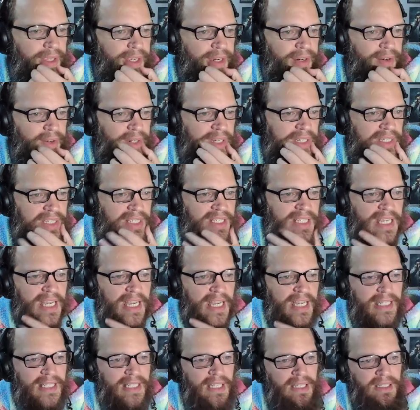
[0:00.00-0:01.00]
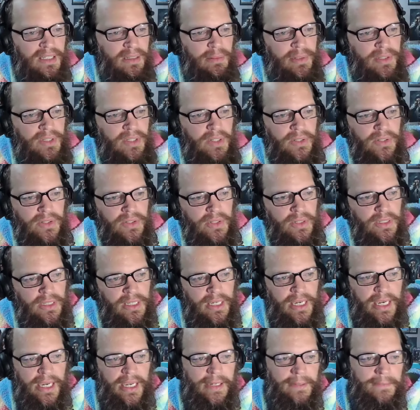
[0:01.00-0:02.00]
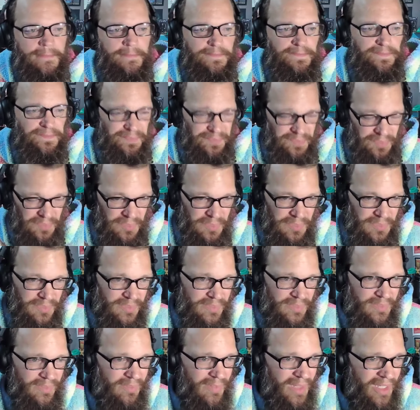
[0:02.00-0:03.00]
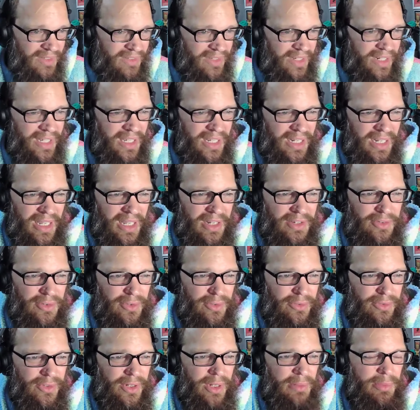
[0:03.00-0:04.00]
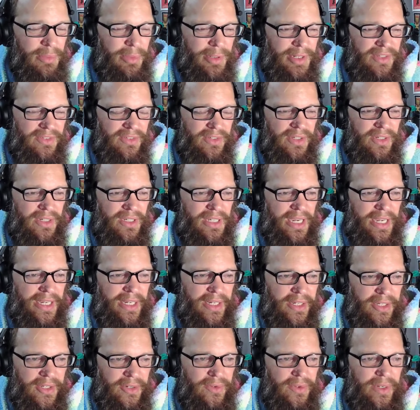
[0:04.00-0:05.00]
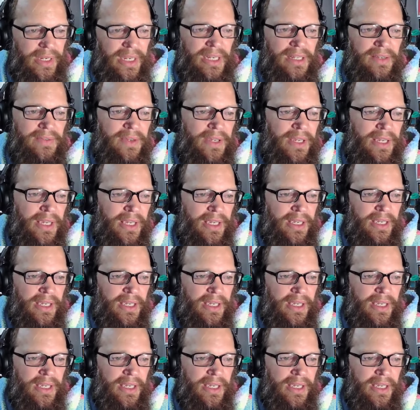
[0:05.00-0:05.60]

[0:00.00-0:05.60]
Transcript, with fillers: there on his side said he's a misunderstood guy and said he didn't get you in trouble, but he's a good guy and creative.